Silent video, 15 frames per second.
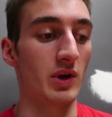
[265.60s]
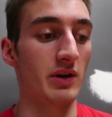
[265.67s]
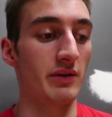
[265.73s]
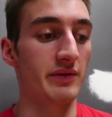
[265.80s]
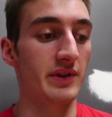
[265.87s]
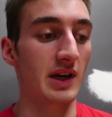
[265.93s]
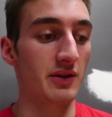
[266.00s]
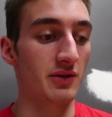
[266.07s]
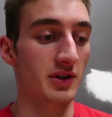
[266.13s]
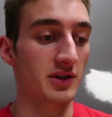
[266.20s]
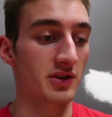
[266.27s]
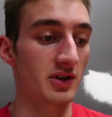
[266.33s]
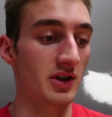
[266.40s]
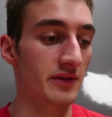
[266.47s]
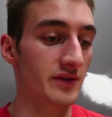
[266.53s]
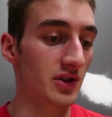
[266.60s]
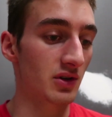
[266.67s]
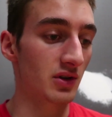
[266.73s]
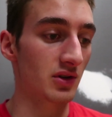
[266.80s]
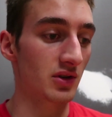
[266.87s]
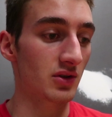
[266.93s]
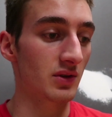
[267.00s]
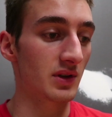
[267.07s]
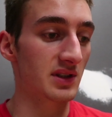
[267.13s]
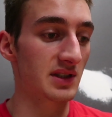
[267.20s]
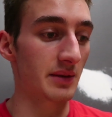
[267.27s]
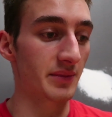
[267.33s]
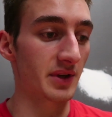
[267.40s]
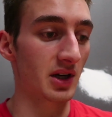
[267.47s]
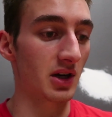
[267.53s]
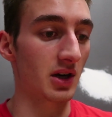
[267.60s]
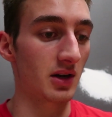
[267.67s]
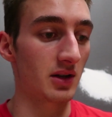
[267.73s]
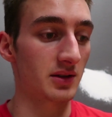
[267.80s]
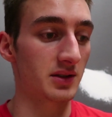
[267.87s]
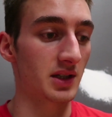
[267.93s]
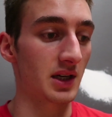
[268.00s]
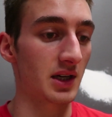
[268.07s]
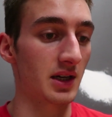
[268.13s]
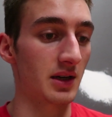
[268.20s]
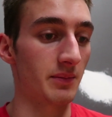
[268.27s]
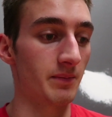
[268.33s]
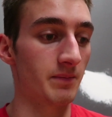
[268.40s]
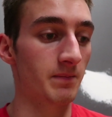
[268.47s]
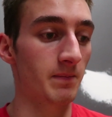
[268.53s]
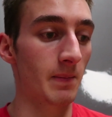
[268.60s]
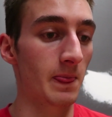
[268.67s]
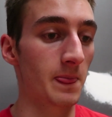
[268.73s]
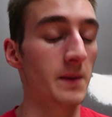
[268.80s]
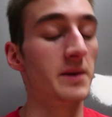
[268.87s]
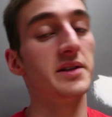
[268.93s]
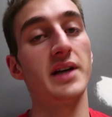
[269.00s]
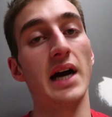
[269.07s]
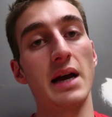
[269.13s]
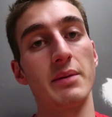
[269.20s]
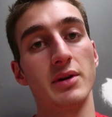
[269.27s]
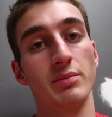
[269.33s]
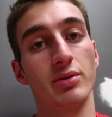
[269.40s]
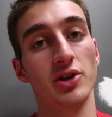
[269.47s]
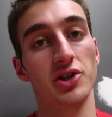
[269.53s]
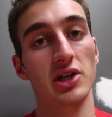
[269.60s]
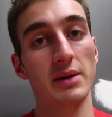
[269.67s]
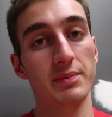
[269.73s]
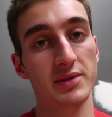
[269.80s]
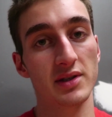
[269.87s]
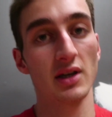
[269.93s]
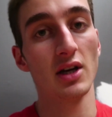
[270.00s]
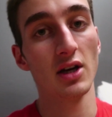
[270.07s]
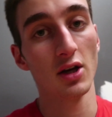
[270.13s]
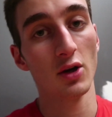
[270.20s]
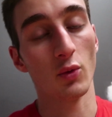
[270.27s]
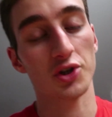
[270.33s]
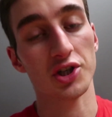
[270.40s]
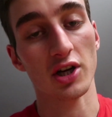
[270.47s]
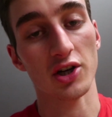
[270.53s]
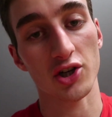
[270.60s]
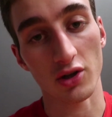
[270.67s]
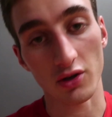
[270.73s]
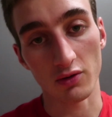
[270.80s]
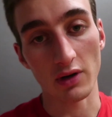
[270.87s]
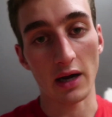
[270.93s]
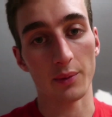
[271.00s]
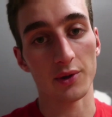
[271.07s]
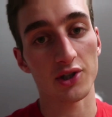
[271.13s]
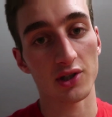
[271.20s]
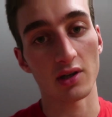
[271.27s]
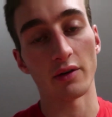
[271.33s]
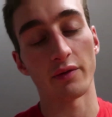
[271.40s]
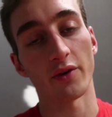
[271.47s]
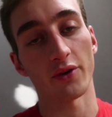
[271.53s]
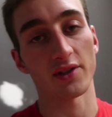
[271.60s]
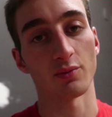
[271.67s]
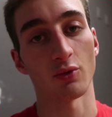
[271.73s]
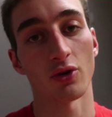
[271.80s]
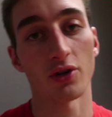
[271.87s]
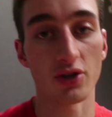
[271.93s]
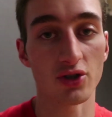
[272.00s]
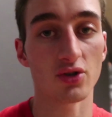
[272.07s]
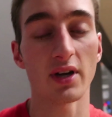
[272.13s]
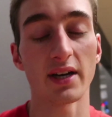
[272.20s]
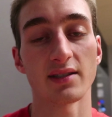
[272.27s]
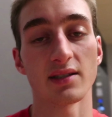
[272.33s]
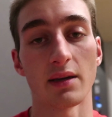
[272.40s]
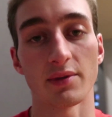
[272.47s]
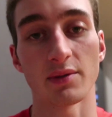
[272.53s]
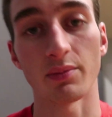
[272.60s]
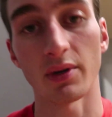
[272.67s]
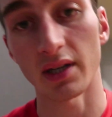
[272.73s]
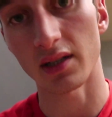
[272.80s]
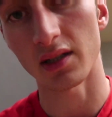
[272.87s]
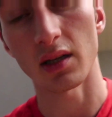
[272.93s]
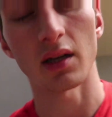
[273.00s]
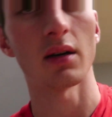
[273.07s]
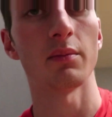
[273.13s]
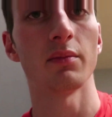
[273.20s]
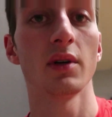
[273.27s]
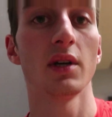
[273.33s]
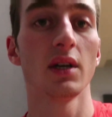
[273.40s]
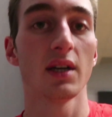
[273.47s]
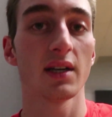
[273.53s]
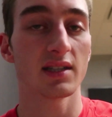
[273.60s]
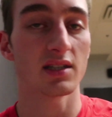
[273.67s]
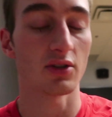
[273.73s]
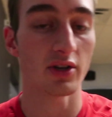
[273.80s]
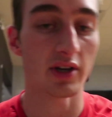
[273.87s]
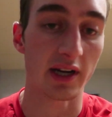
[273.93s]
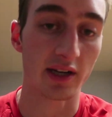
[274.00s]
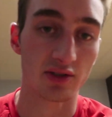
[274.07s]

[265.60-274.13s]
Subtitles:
one of the other alternatives you can do is something called diamond push-ups, which I'll show you now, which is going to focus more on your triceps, but still a good